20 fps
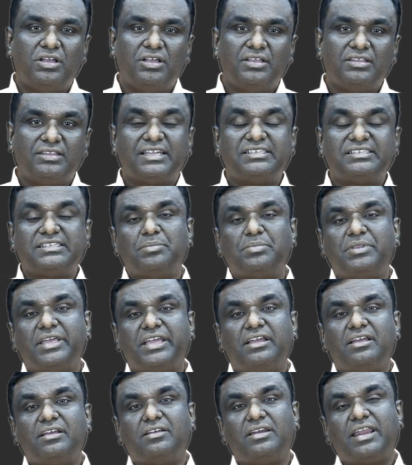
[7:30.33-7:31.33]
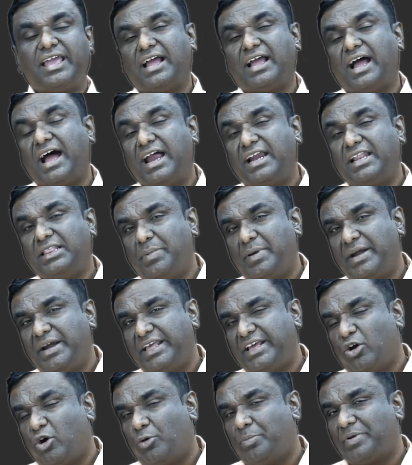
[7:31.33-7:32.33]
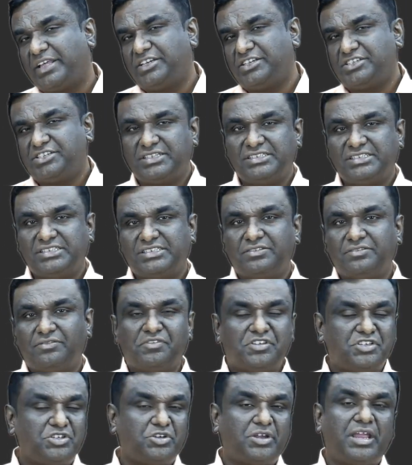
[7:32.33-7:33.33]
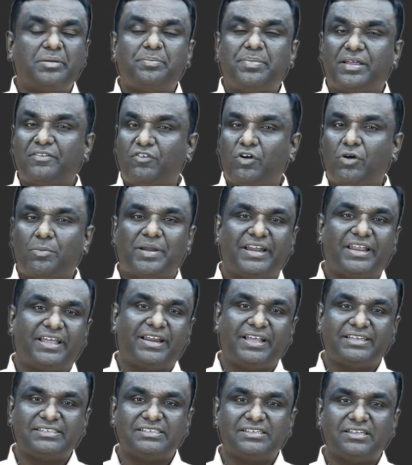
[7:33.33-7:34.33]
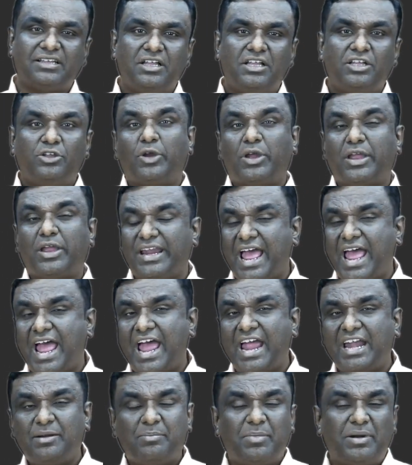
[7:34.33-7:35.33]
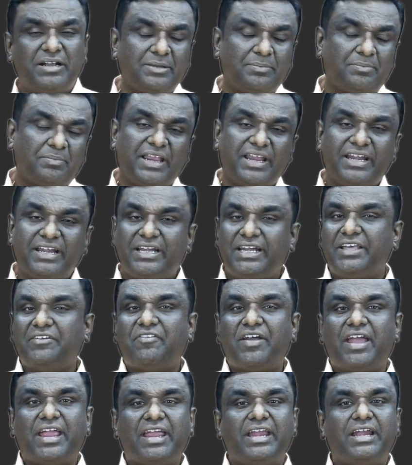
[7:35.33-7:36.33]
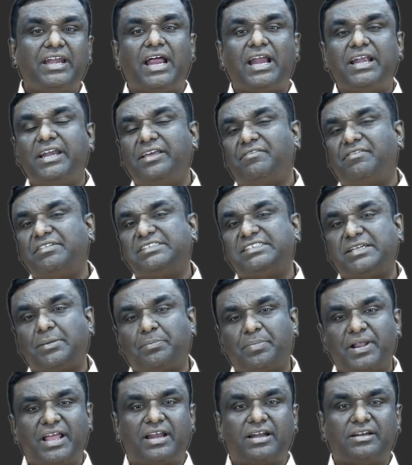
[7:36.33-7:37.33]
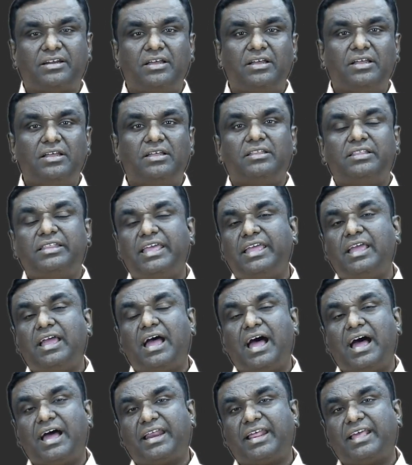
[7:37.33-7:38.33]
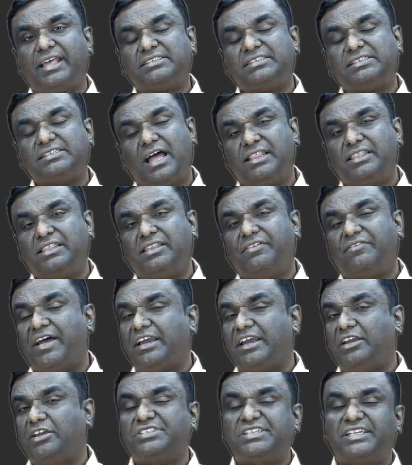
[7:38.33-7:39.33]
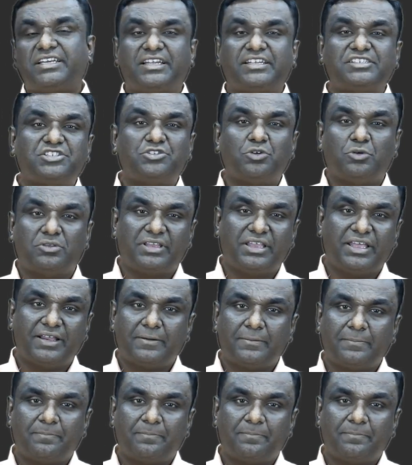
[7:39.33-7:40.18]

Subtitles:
There is something like arithmetic operations which you can perform on arrays. You can add, multiply, divide, and even subtract the arrays and the values that are stored there.